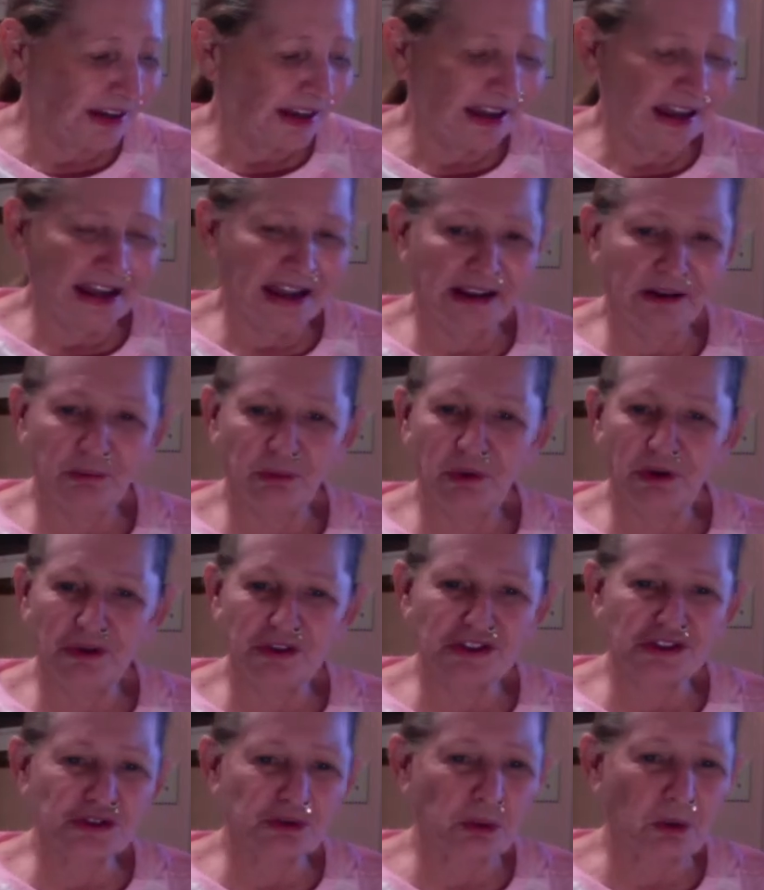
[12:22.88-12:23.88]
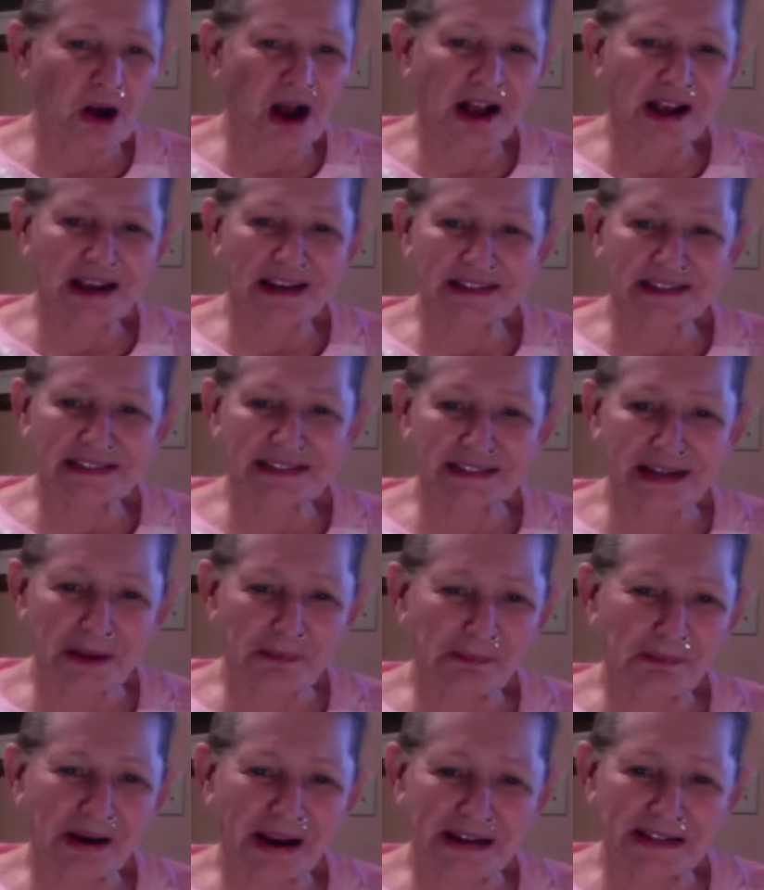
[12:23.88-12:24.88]
and we'll just walk it
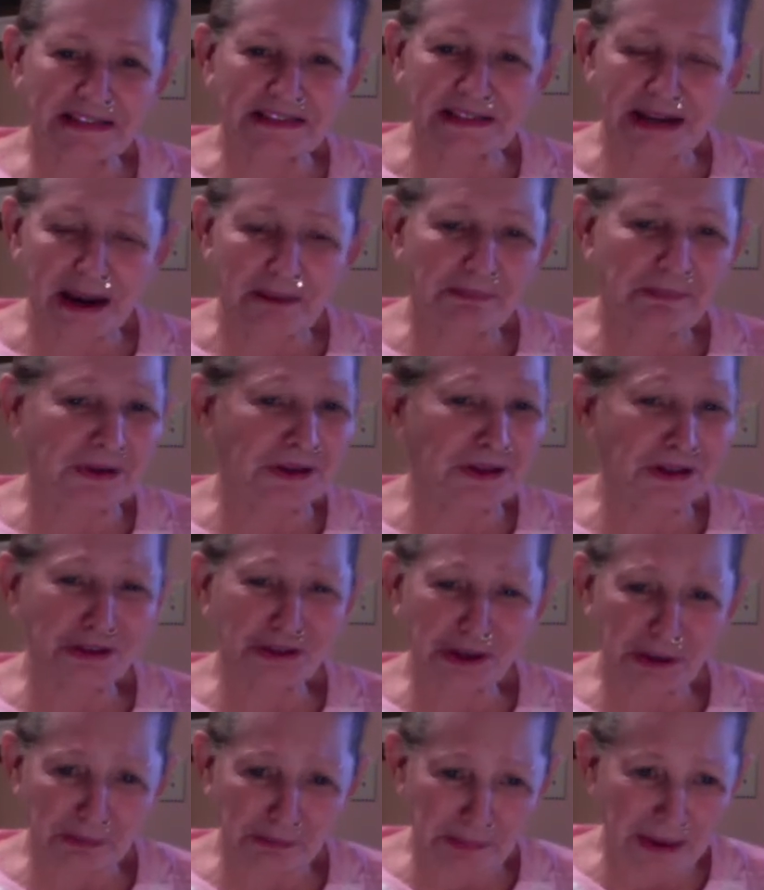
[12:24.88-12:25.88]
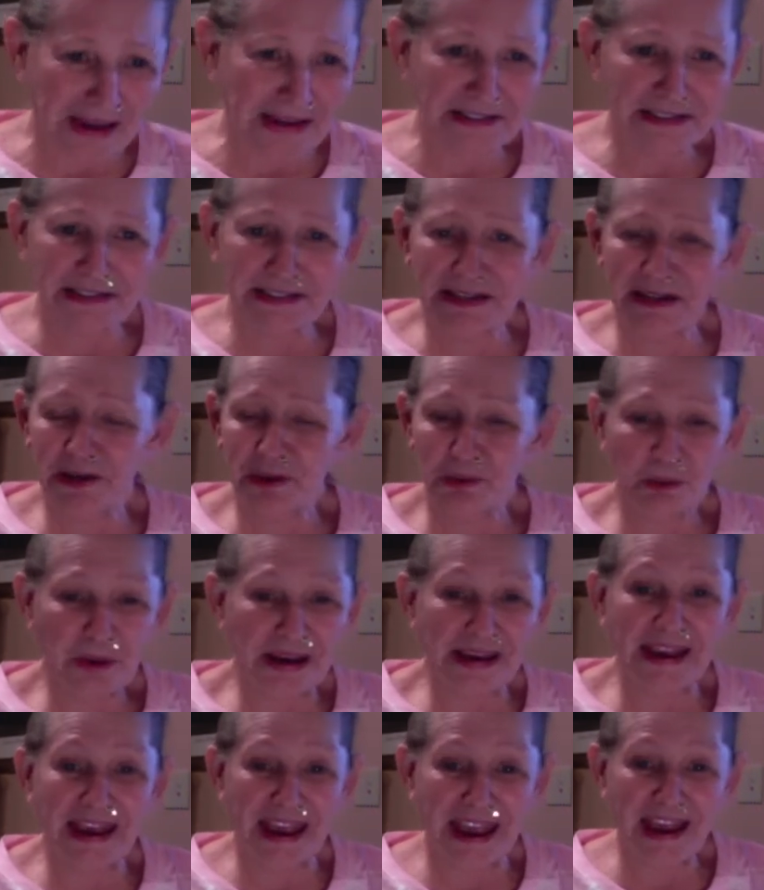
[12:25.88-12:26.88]
step by step and do the best that we
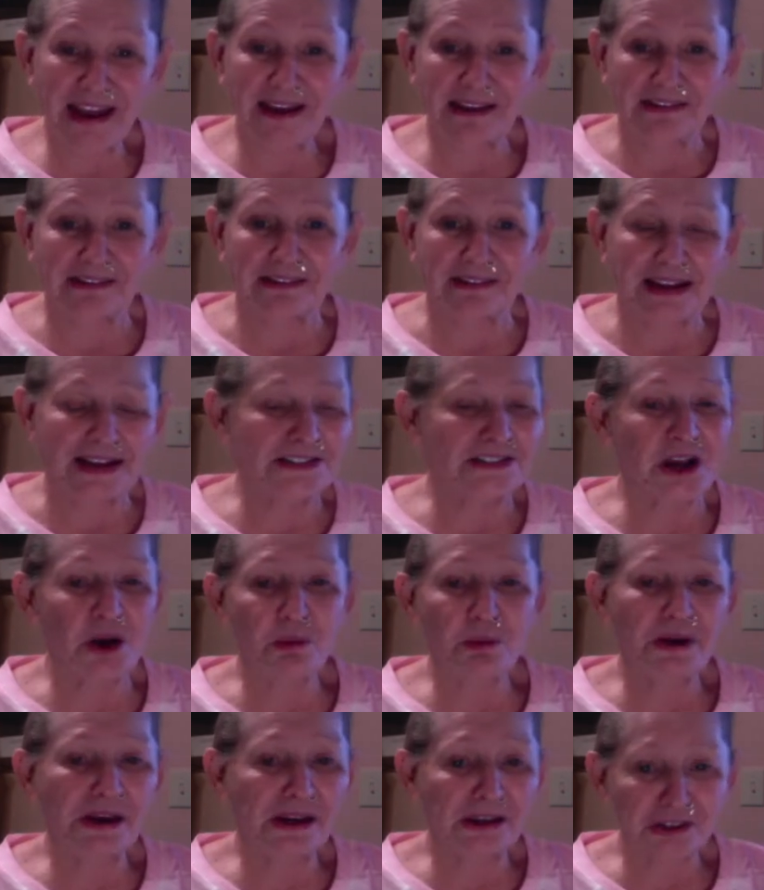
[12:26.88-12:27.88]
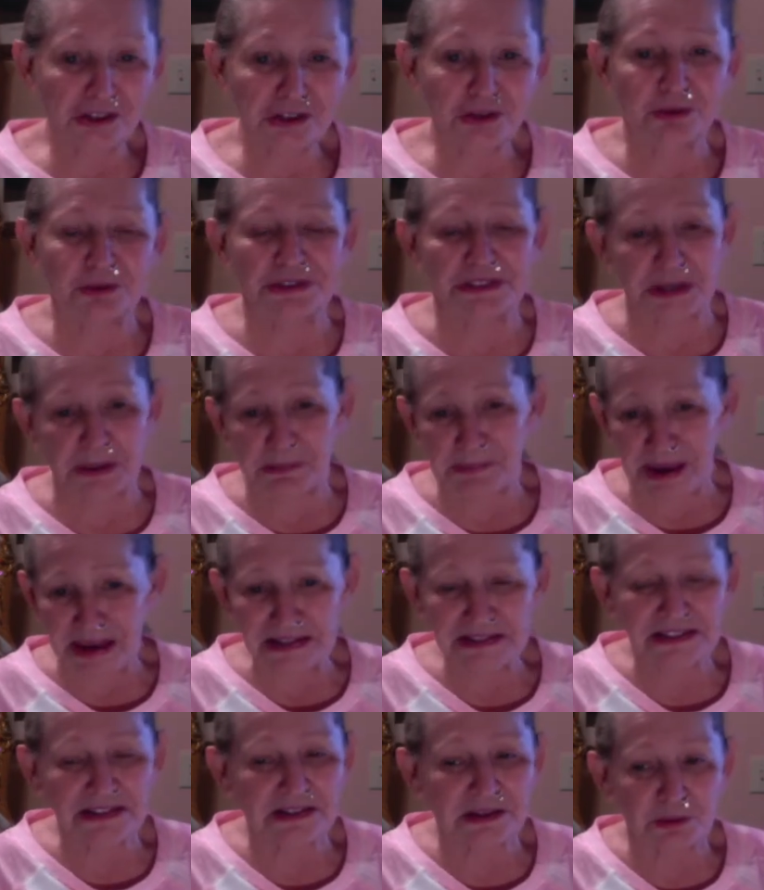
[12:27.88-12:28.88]
can. That's all we can do, is the
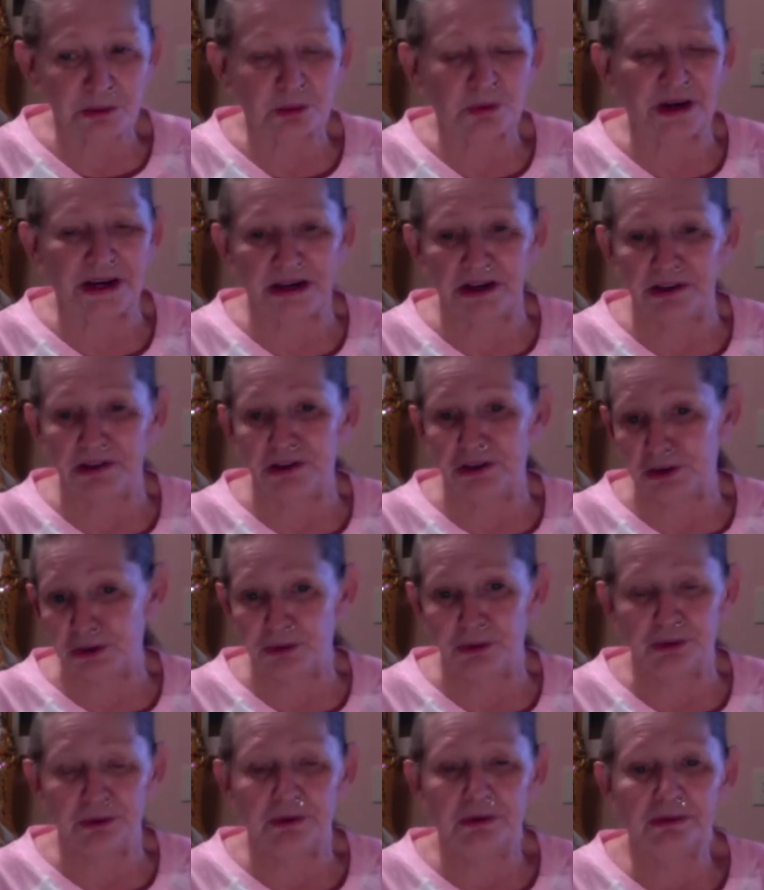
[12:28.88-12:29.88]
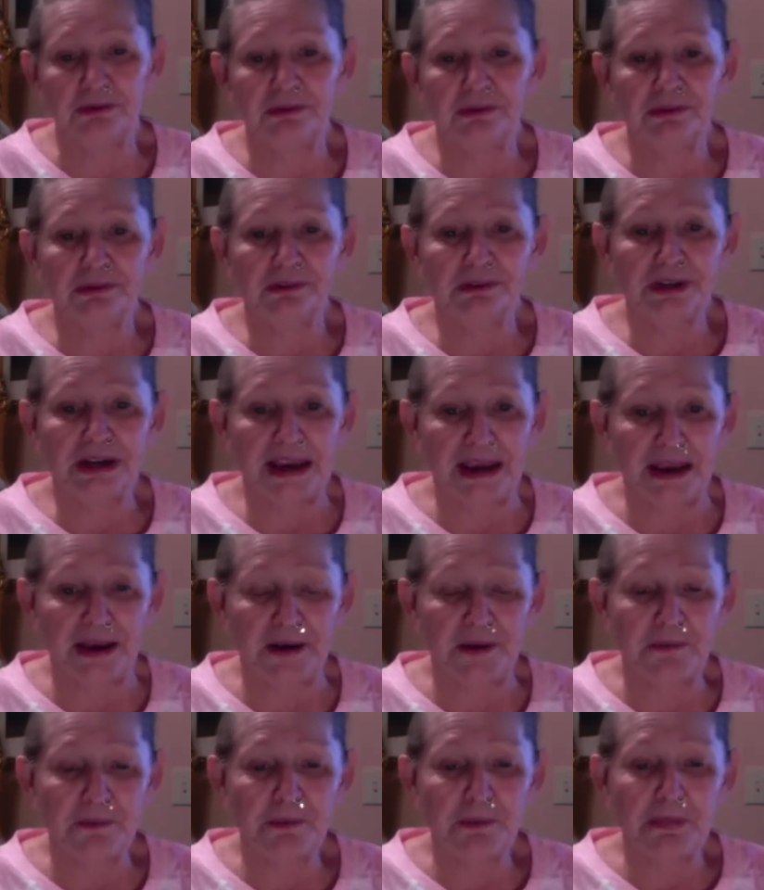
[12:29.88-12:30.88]
best that we can do, okay?